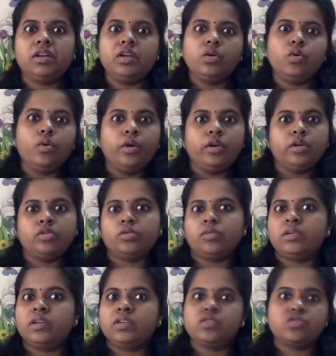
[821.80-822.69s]
going to
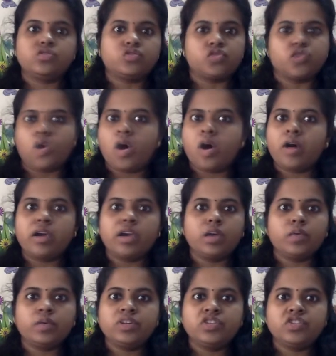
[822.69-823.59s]
destroy
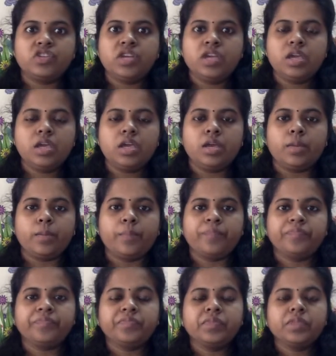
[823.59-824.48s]
our tree.
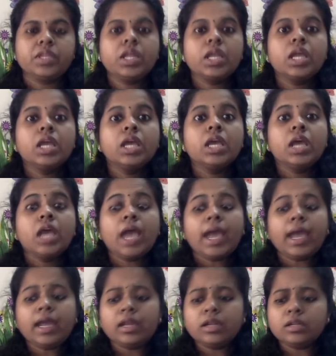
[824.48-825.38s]

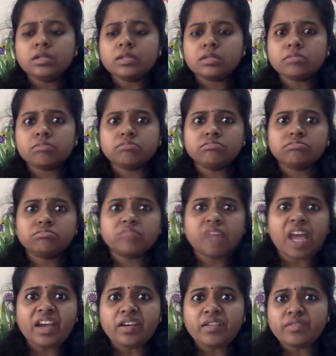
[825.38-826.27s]
And
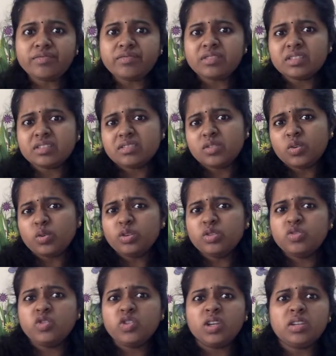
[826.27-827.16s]
after,
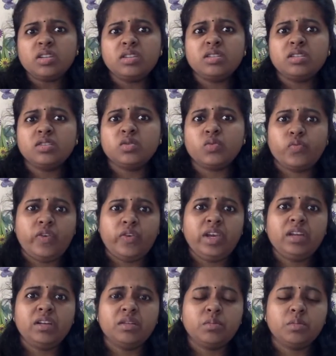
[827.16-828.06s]
just
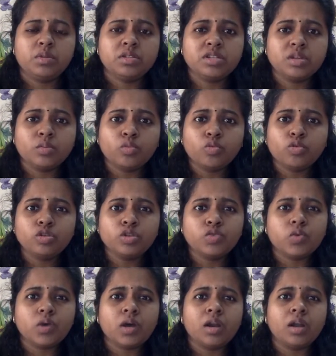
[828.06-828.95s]
when Mr.
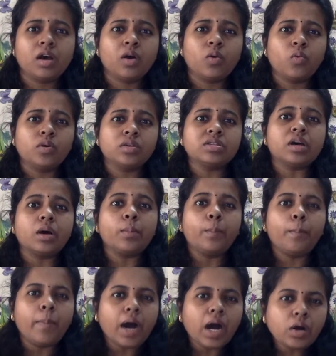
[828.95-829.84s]
Muchwalla was
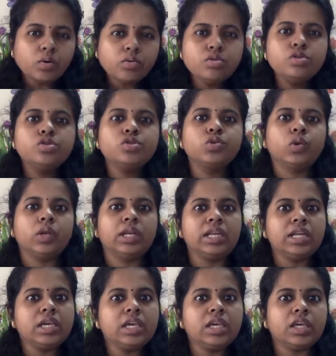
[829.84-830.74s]
about to
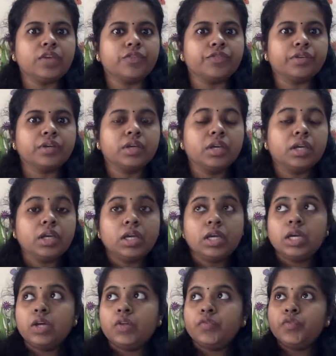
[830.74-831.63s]
leave,
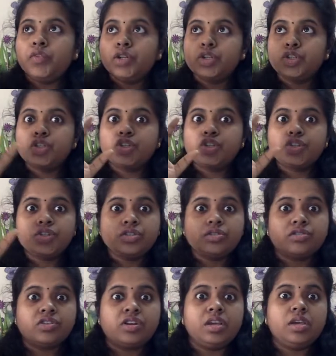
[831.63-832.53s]
the
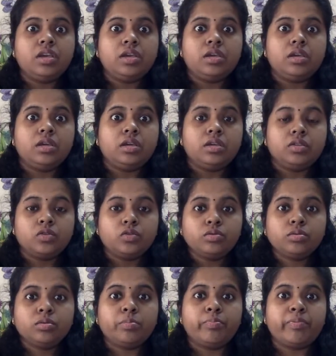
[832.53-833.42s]
tree,
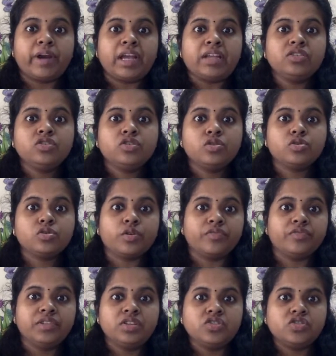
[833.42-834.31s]
the branches of
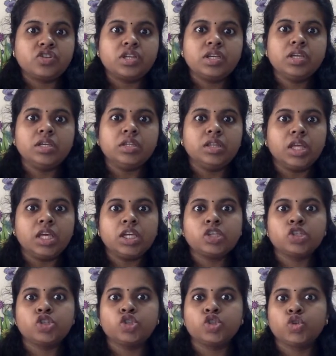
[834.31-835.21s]
the tree, they
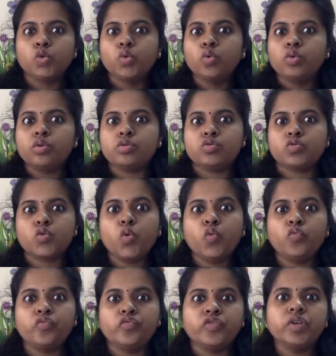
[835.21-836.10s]
shook
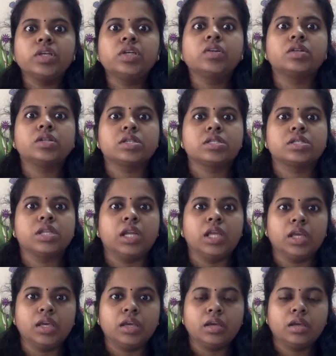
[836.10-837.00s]
so vigorously.